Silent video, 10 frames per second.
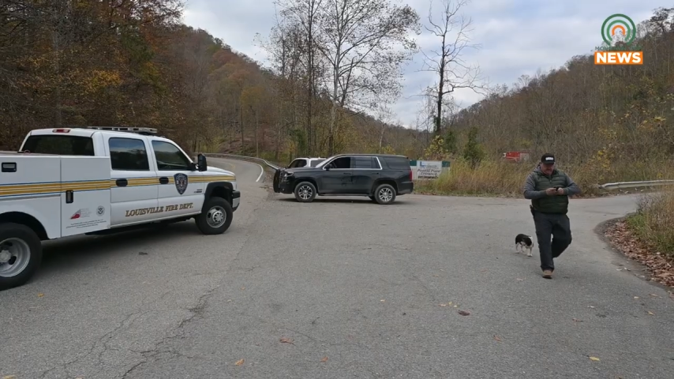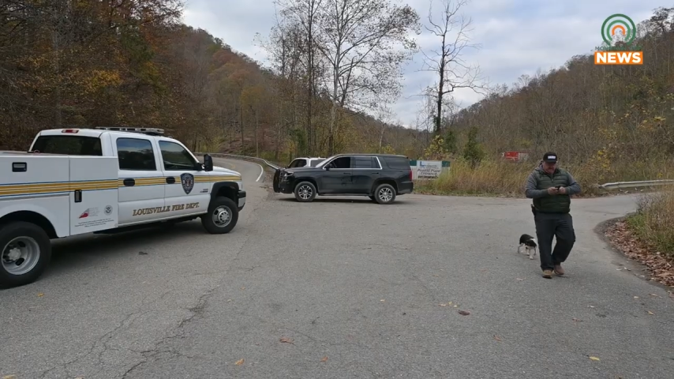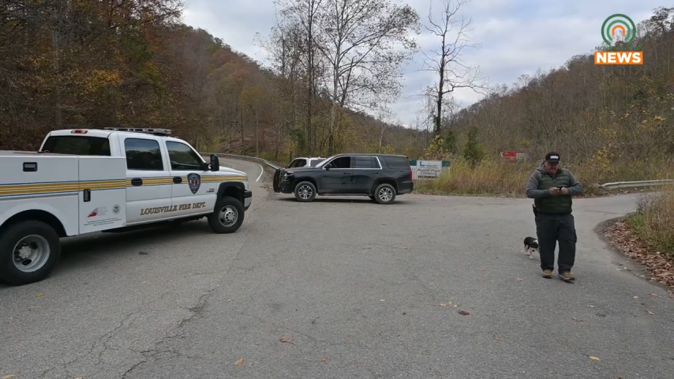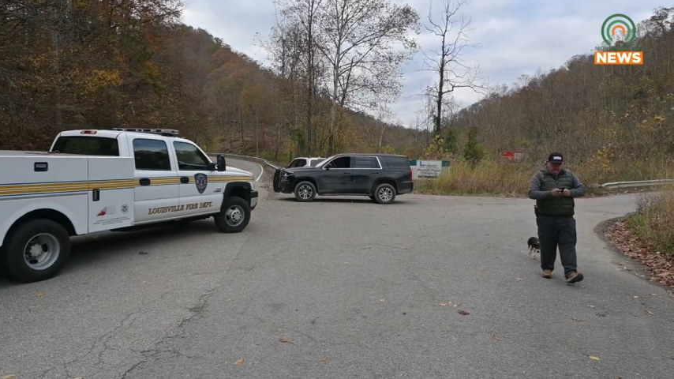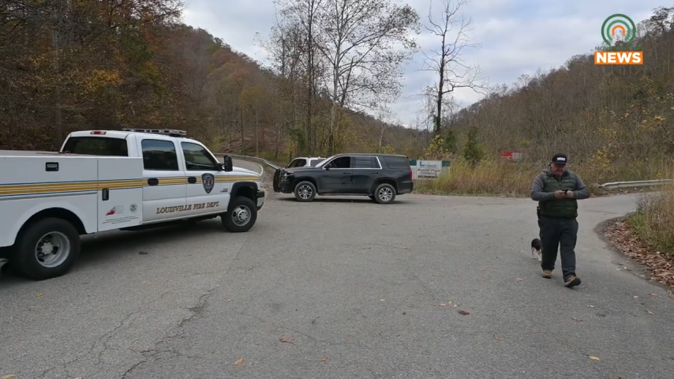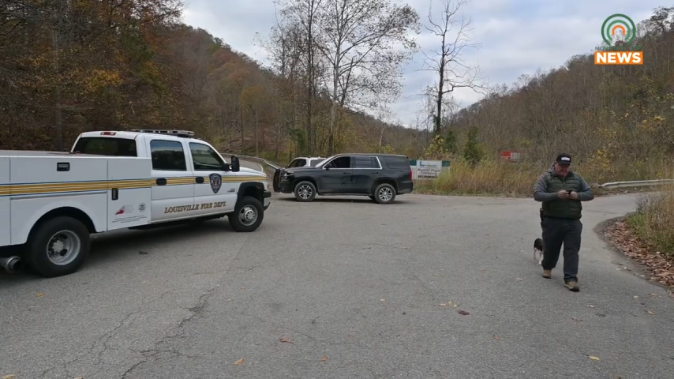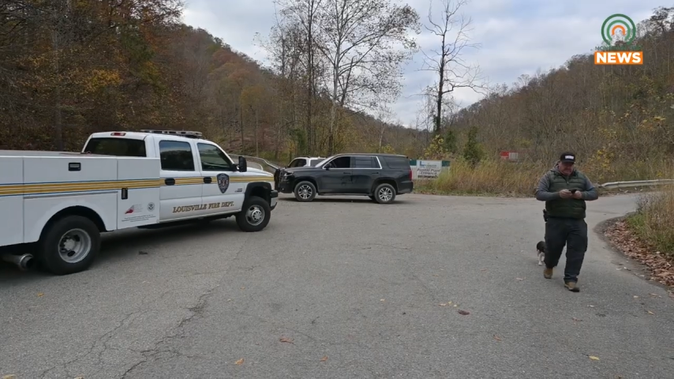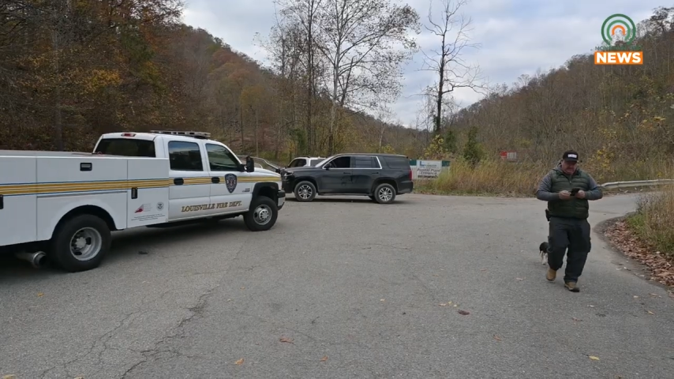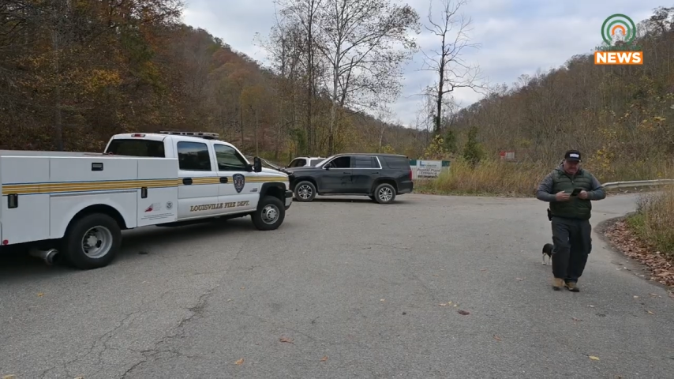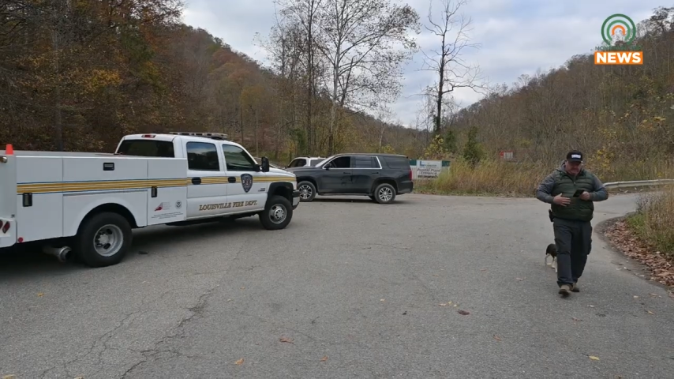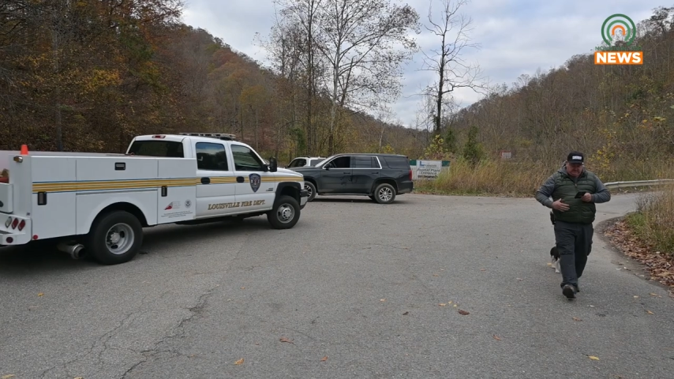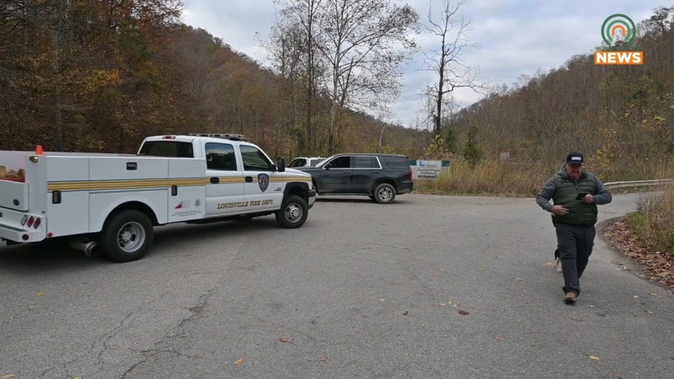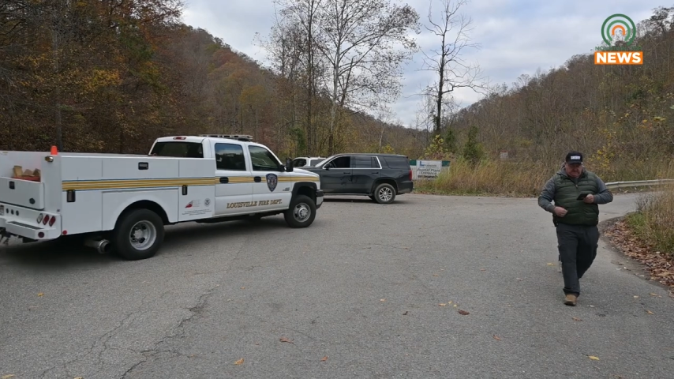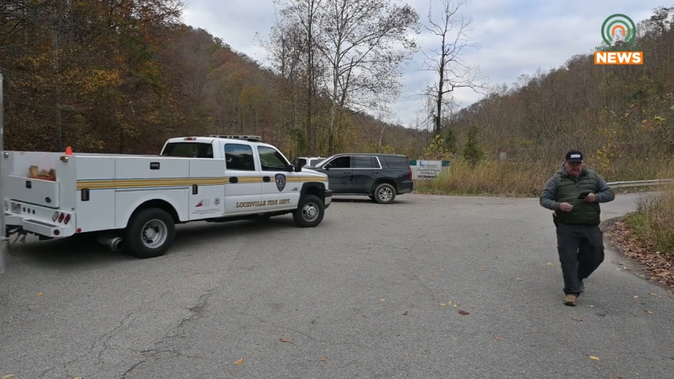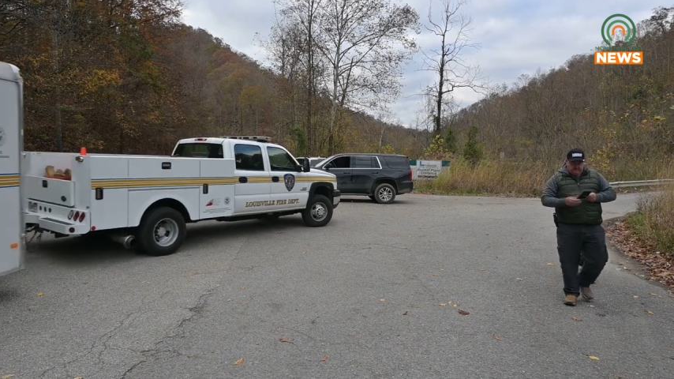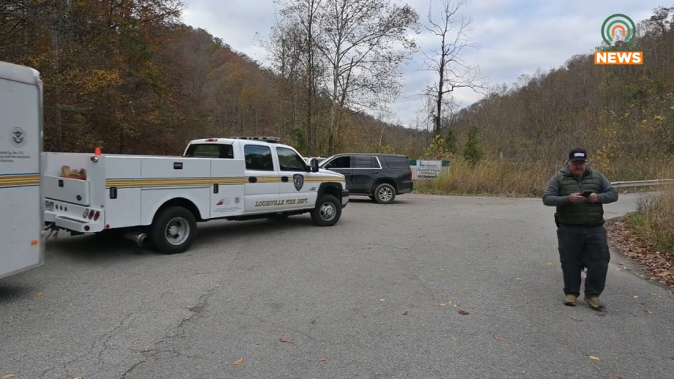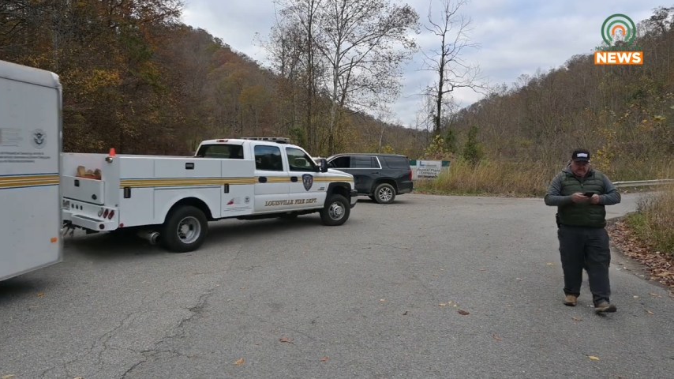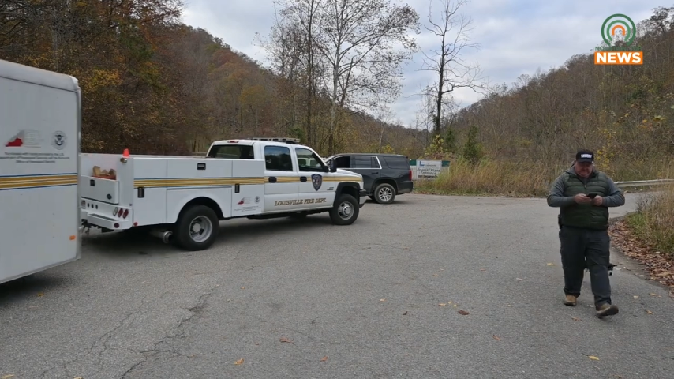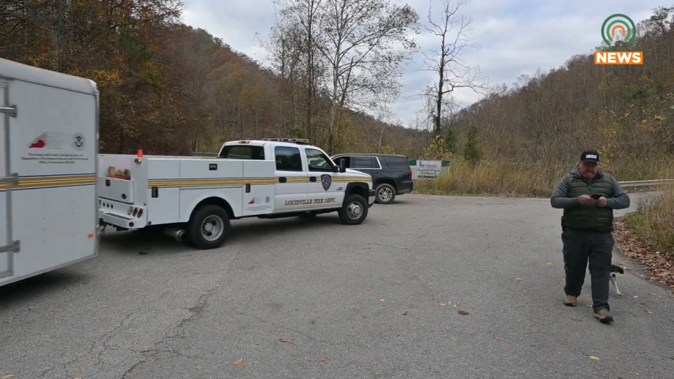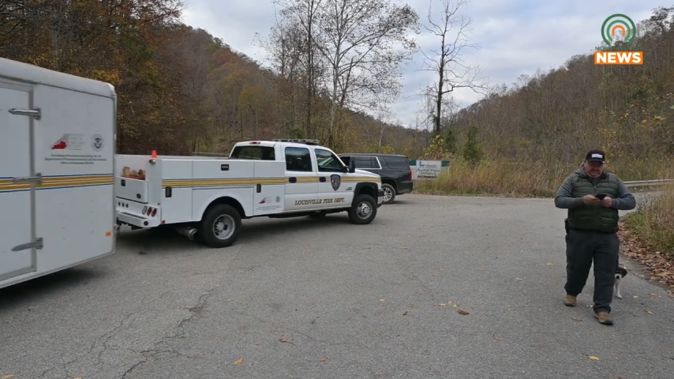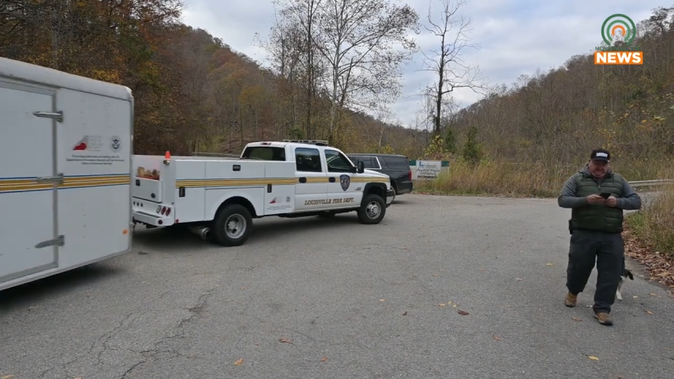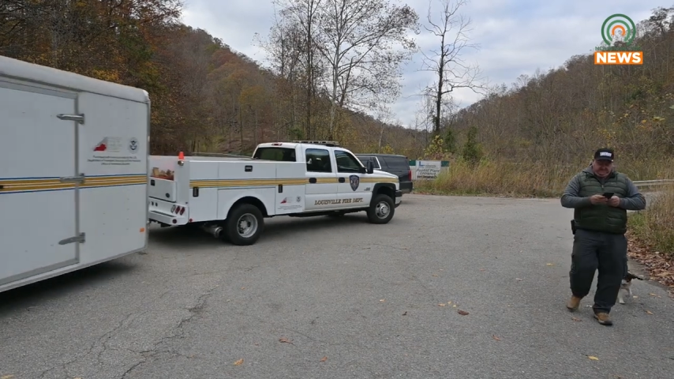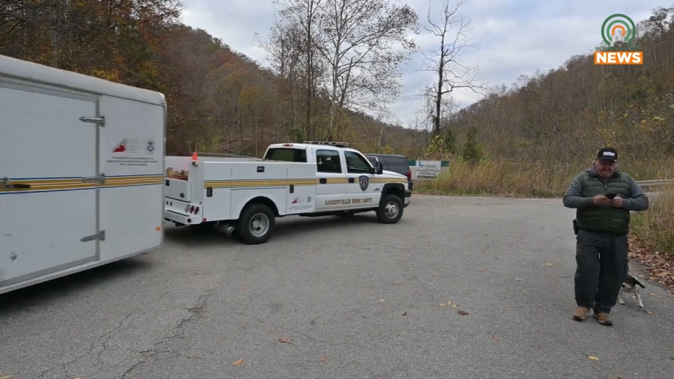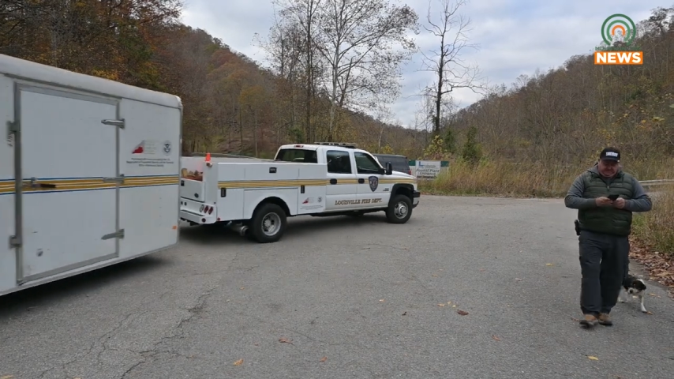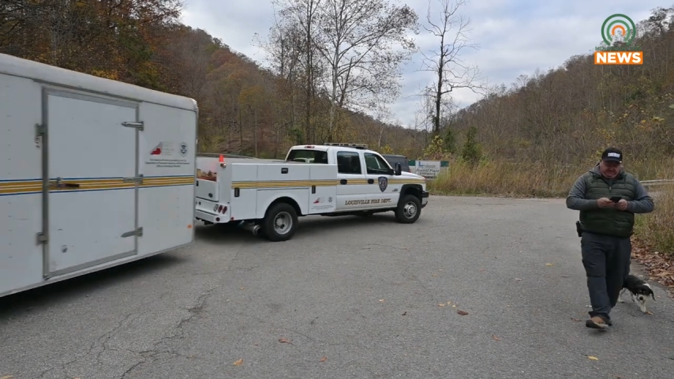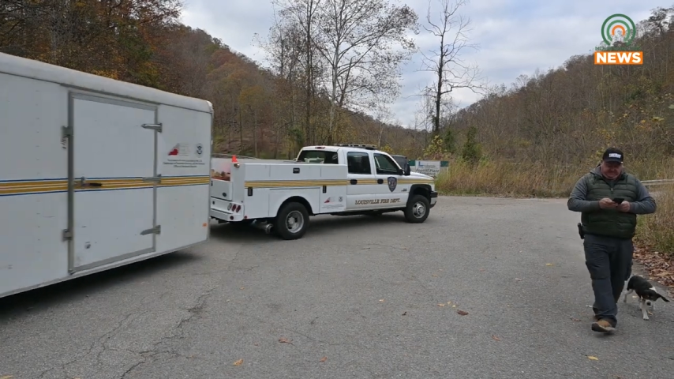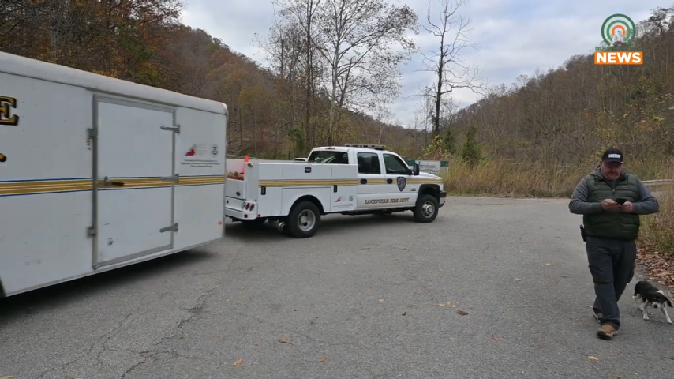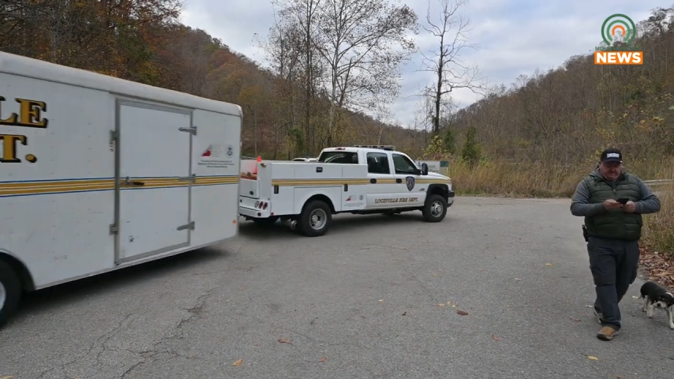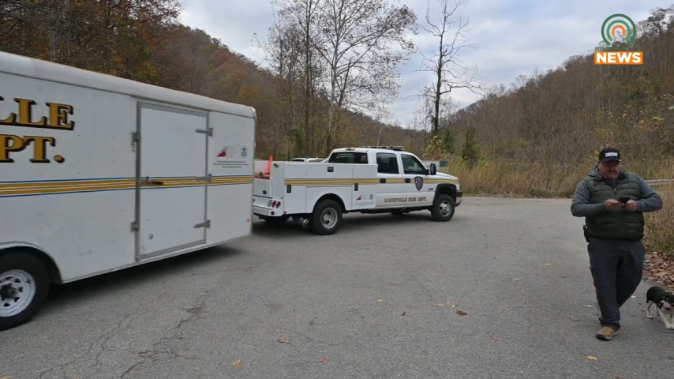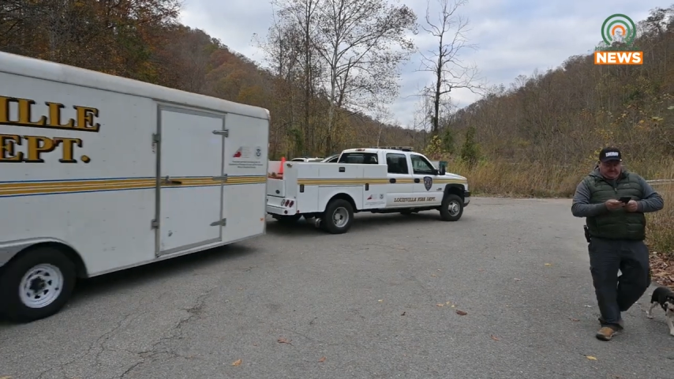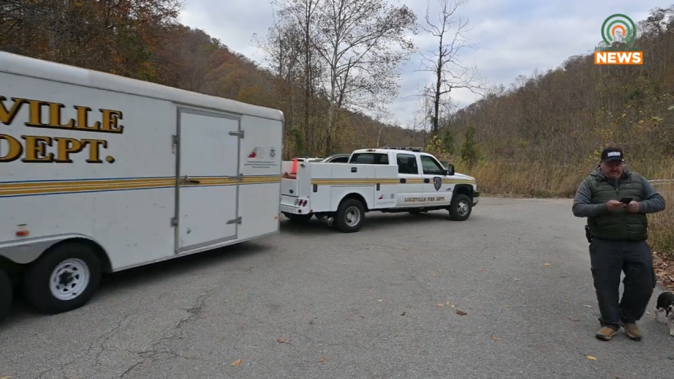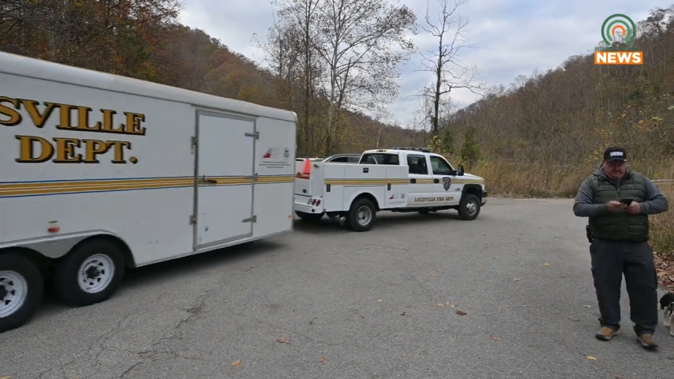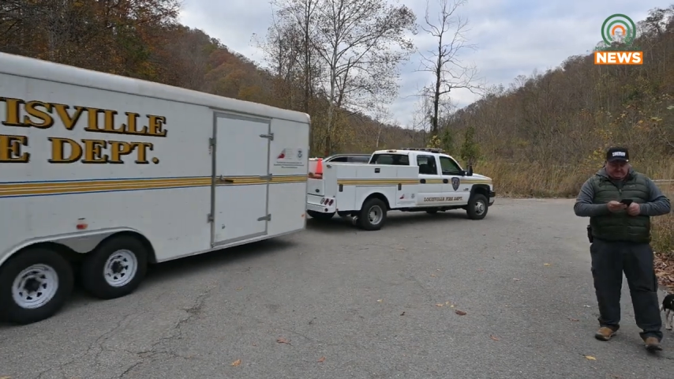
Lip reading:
Nobody's mouth can be seen.